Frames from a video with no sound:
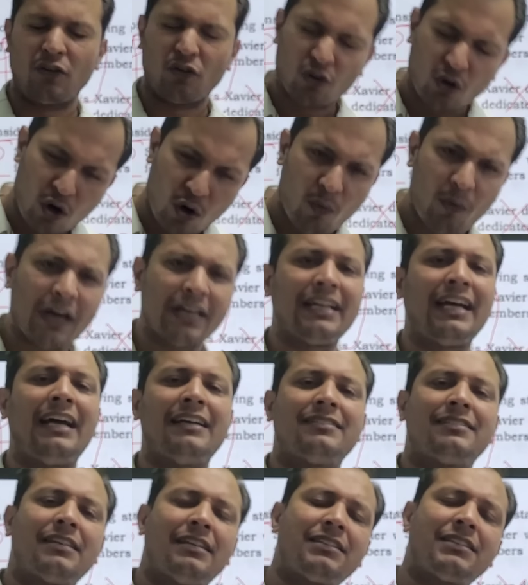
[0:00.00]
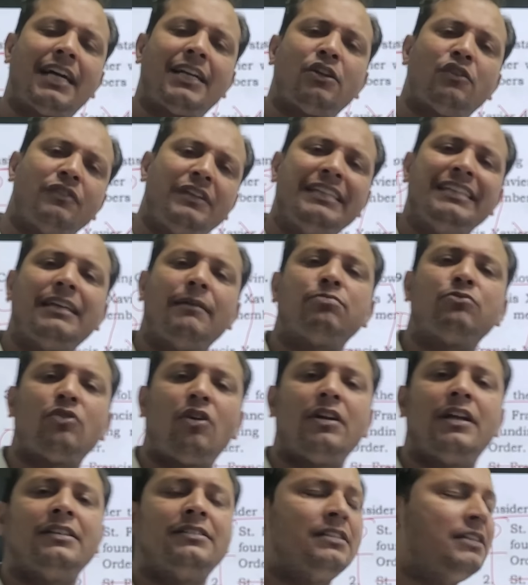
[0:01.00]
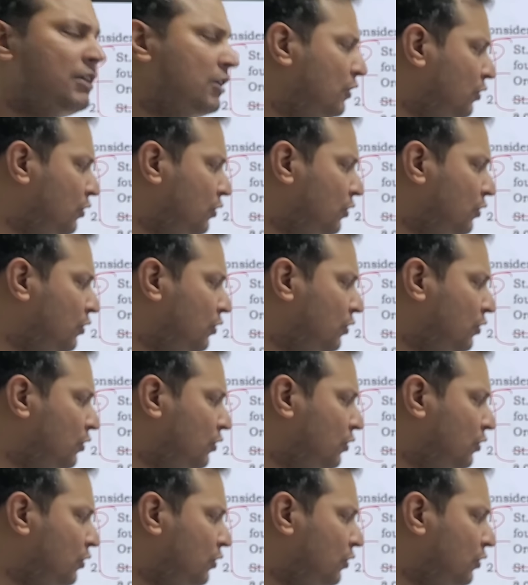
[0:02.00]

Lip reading: one has such kind of in-depth knowledge